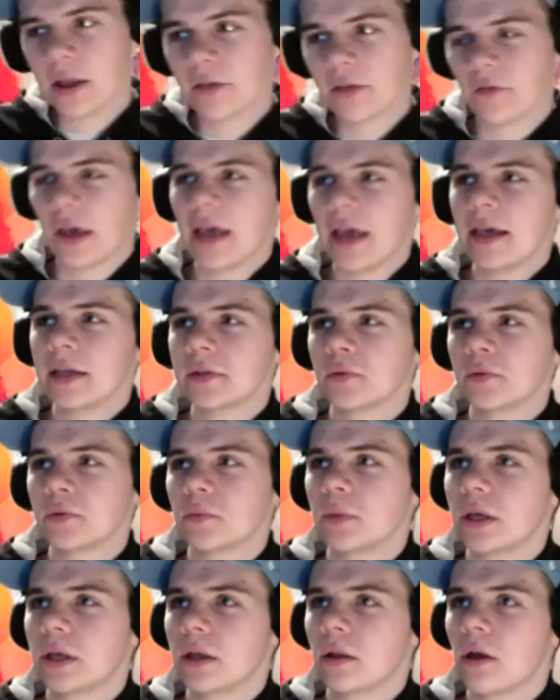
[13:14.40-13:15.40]
Vegas would
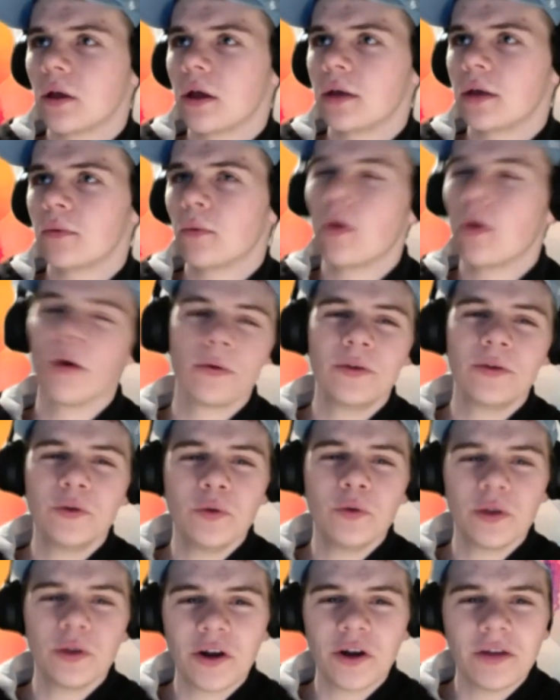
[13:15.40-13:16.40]
be a lot. Well, you
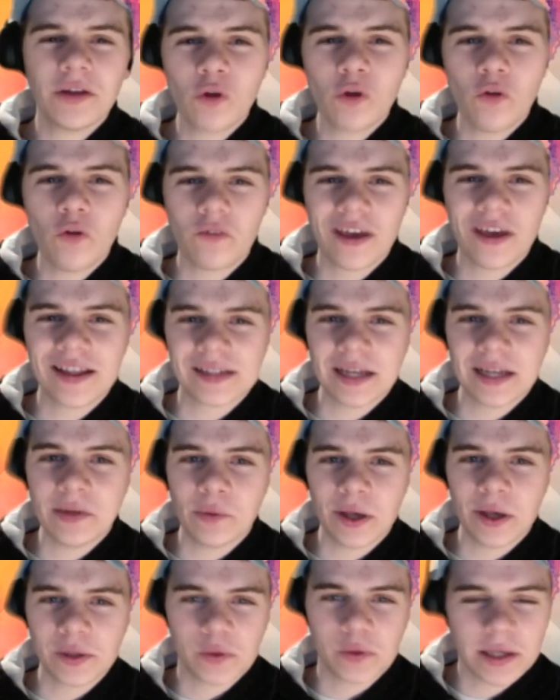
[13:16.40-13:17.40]
know, you're gonna have no fans
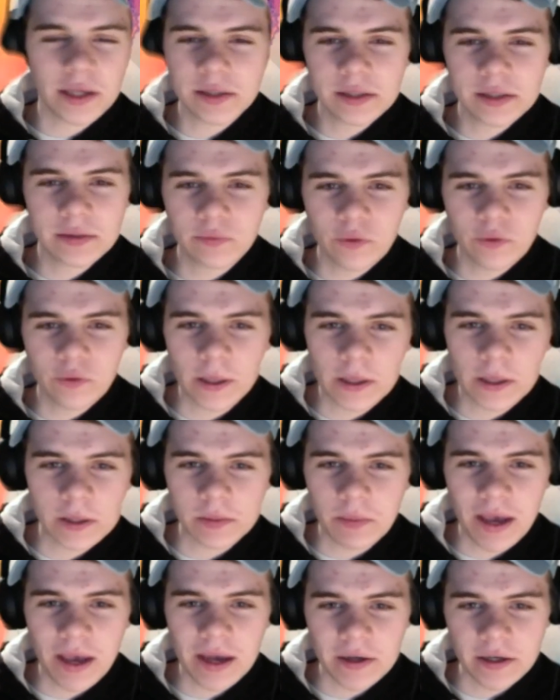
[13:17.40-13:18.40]
anyway, so I guess it really
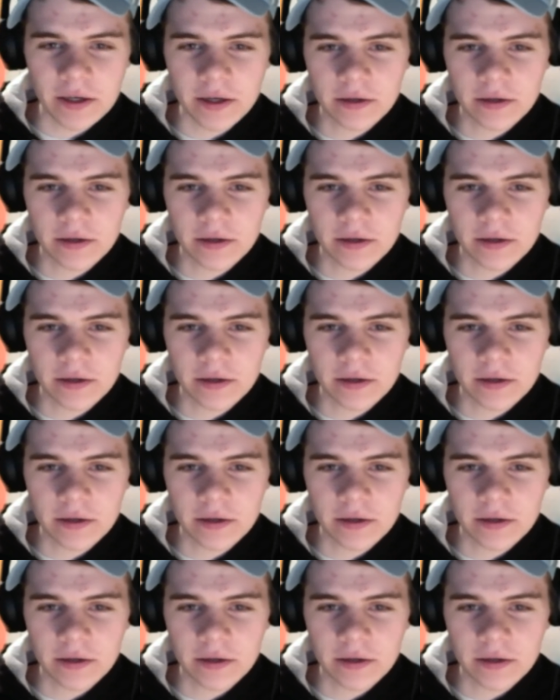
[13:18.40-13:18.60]
doesn't matter.